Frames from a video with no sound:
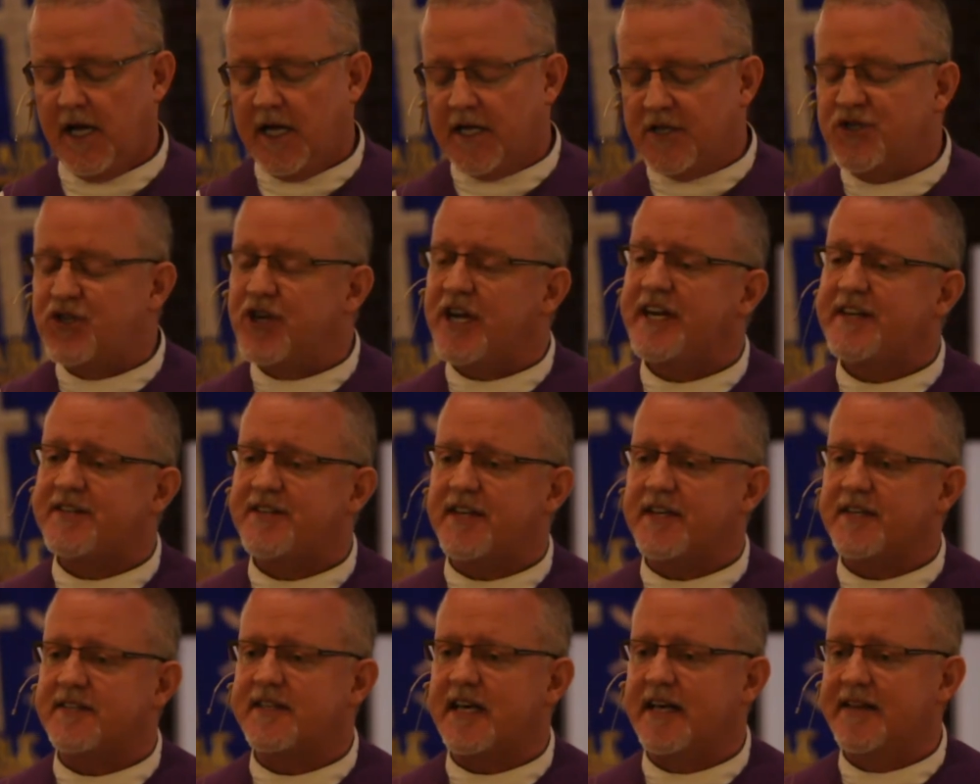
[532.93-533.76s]

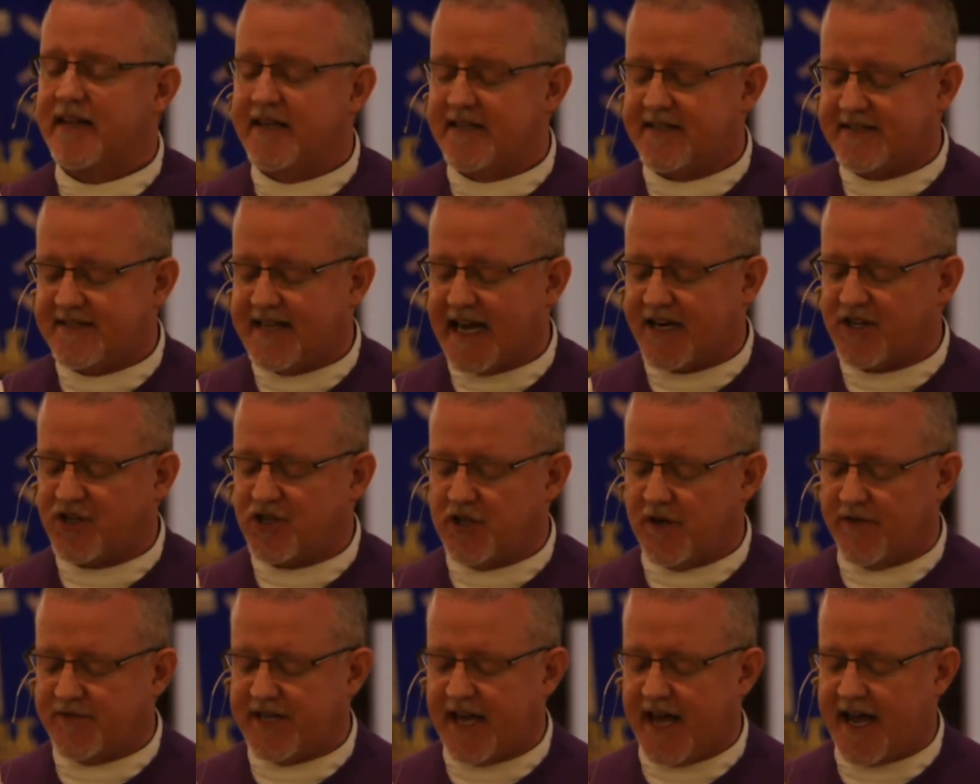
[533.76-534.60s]
Jesus, in this section
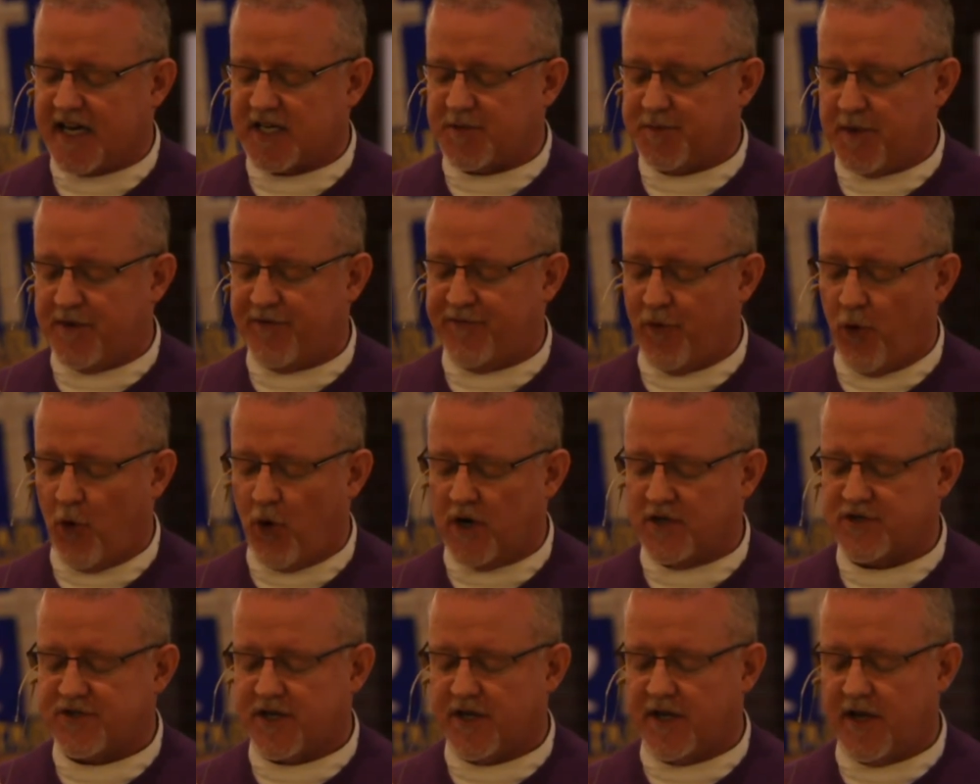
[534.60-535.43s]
of text before
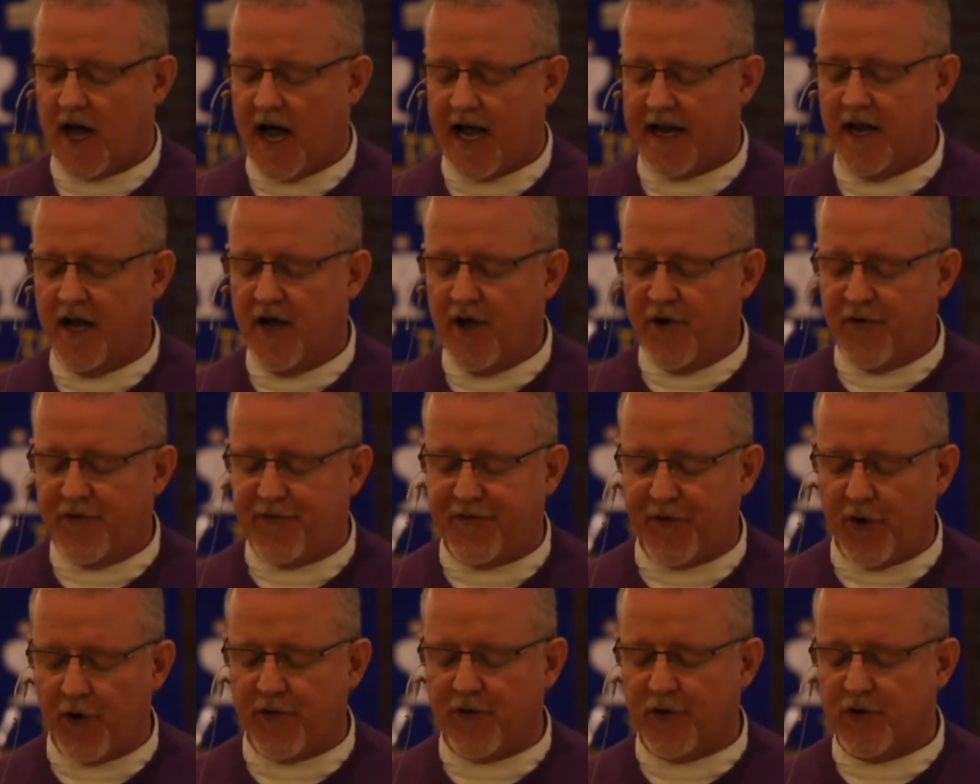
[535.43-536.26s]
us tonight,
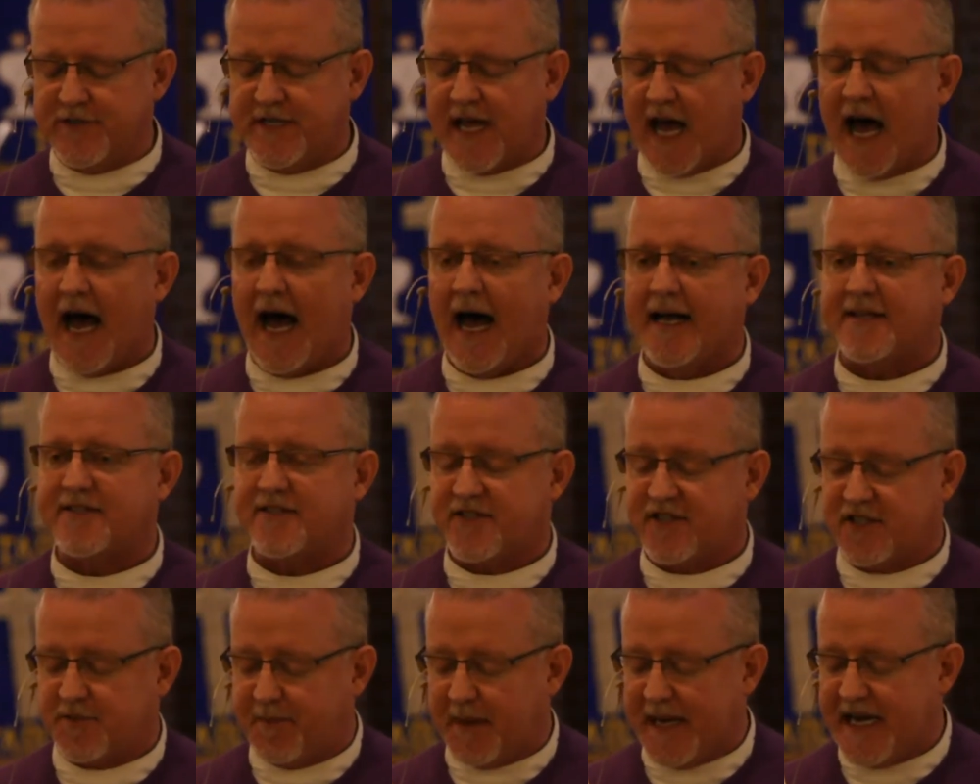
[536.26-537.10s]
further
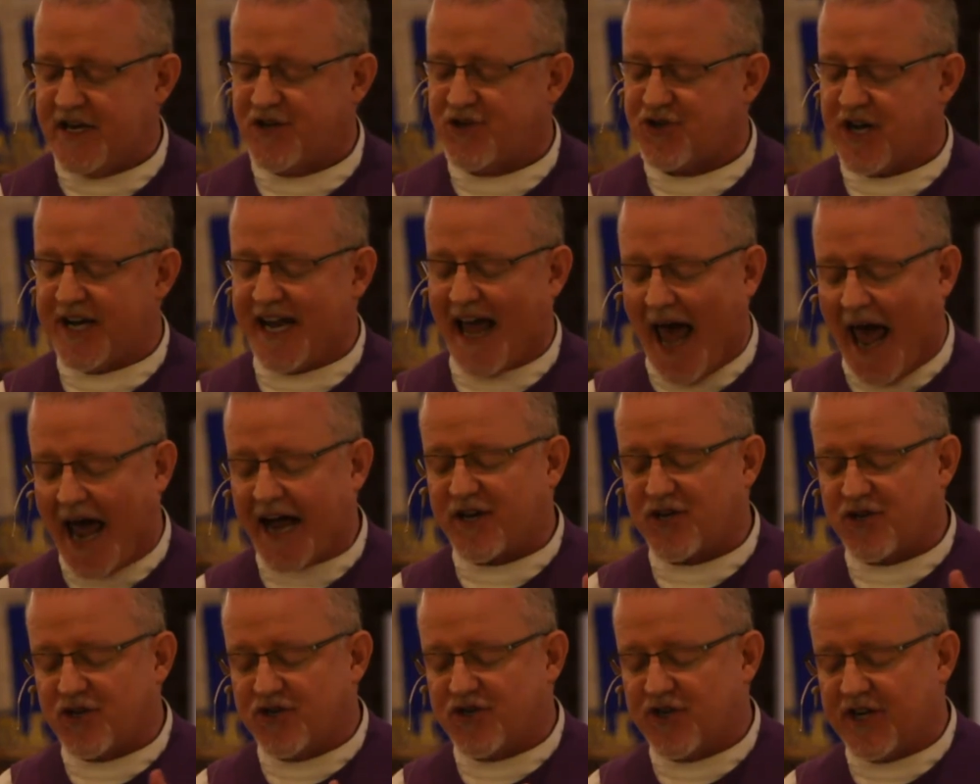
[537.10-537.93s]
ties speech and
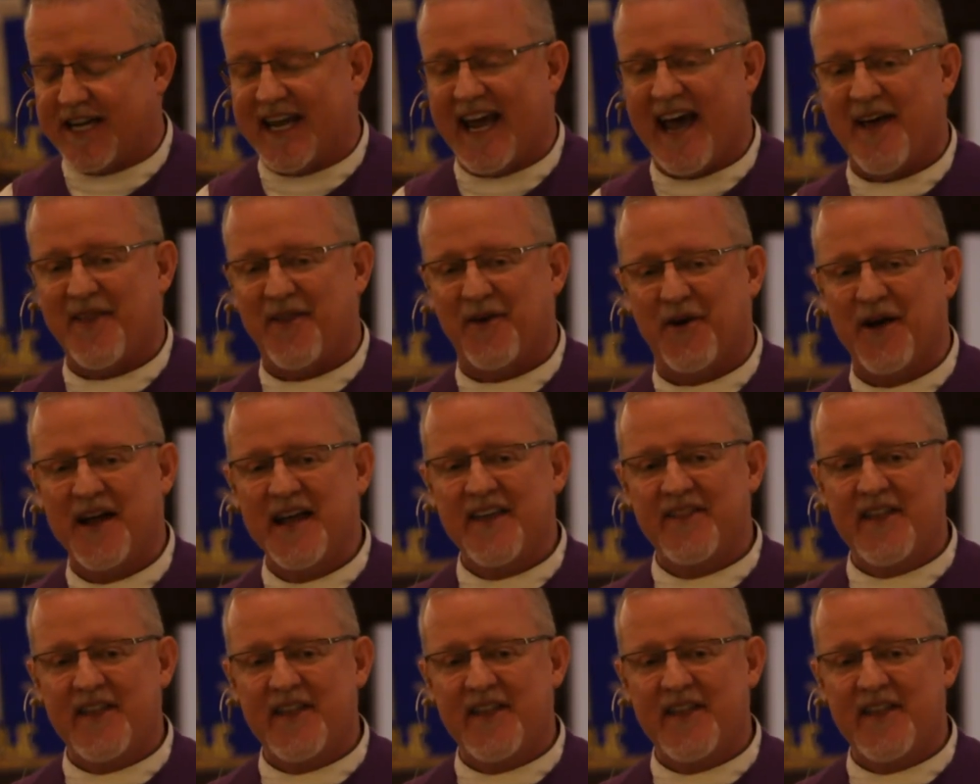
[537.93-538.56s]
action together.